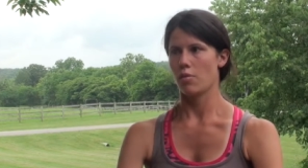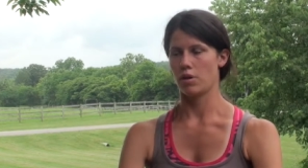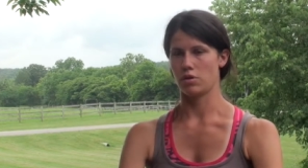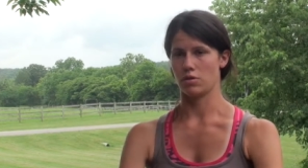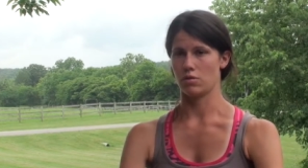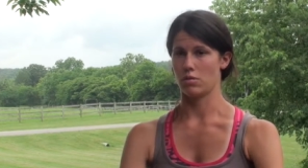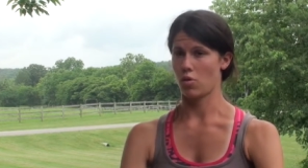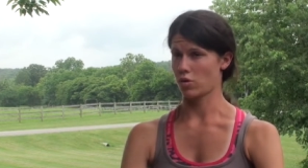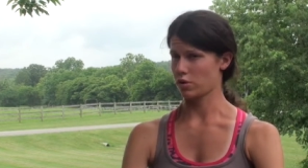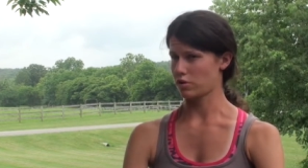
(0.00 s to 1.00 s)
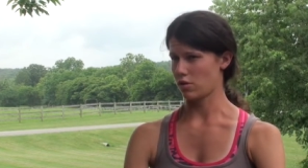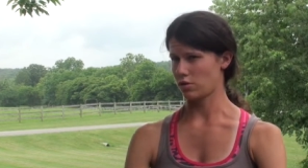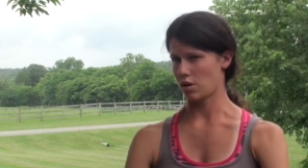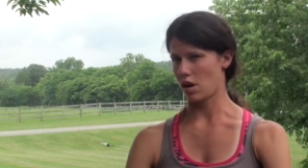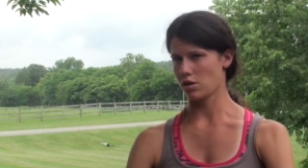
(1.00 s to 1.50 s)
We do horse road
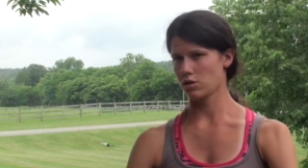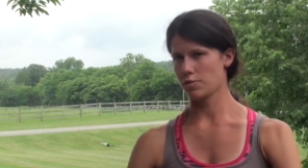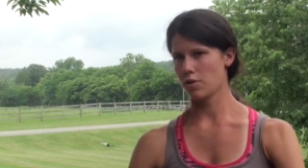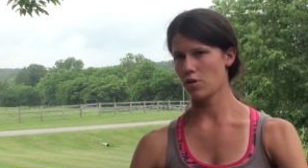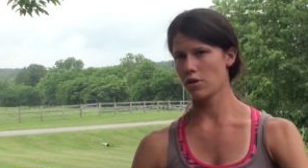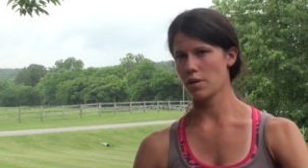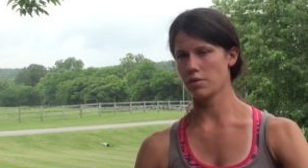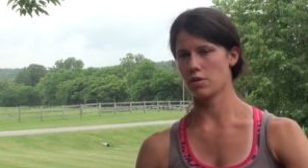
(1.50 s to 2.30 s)
scholars programs,